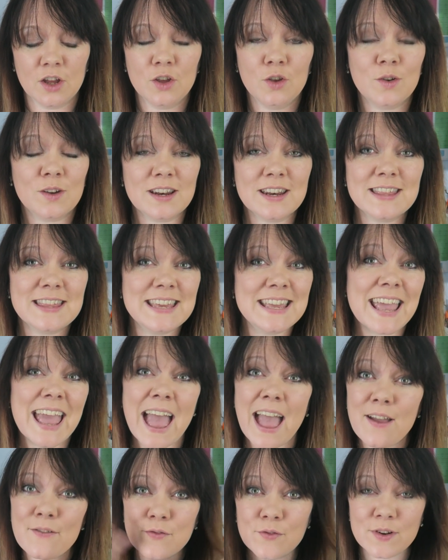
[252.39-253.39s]
you're going to think
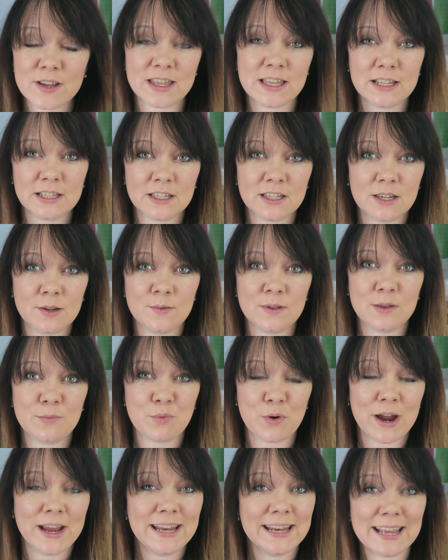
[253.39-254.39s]
everything to do with the
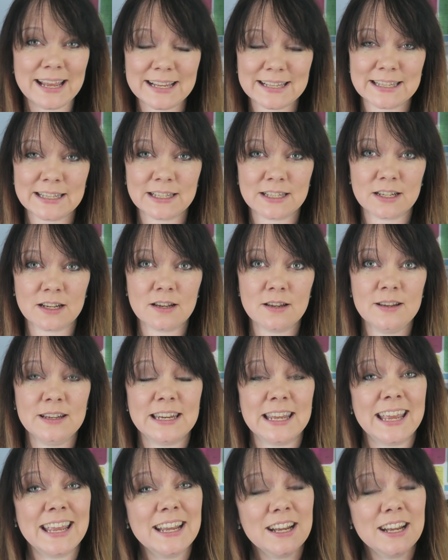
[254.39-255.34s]
brain is excluded,